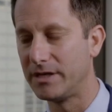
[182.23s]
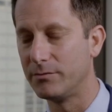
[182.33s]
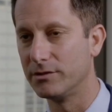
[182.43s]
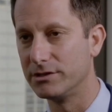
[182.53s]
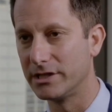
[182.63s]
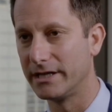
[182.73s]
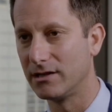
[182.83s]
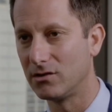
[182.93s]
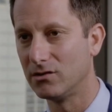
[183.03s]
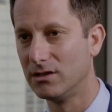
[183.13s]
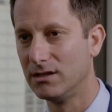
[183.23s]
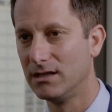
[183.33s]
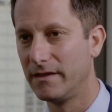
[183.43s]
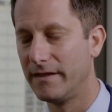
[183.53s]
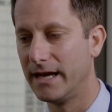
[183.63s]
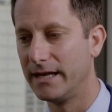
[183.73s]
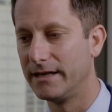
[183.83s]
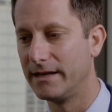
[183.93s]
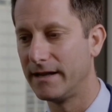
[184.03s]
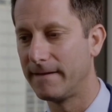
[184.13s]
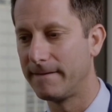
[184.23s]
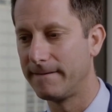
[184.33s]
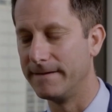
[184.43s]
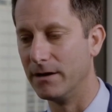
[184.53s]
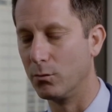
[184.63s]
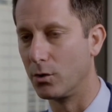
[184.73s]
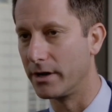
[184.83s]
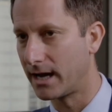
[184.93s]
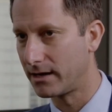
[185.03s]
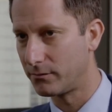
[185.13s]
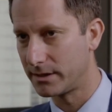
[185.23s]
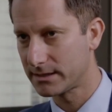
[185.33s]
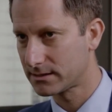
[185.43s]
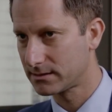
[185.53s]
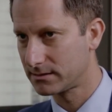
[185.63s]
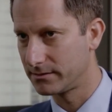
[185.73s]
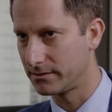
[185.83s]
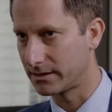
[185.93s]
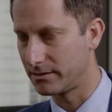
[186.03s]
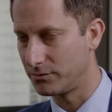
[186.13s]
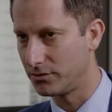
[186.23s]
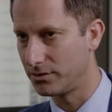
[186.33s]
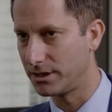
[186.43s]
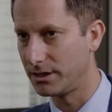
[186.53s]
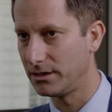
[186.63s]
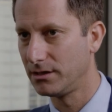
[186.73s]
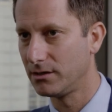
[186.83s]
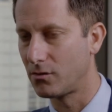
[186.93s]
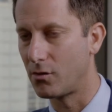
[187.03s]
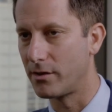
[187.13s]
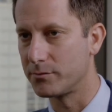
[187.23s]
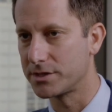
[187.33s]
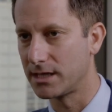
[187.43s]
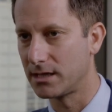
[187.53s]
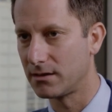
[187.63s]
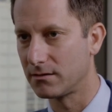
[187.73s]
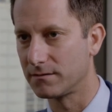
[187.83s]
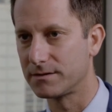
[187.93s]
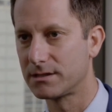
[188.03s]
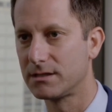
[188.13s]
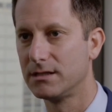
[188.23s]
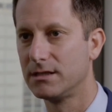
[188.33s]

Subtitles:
people in jail that were not a risk to the community or themselves,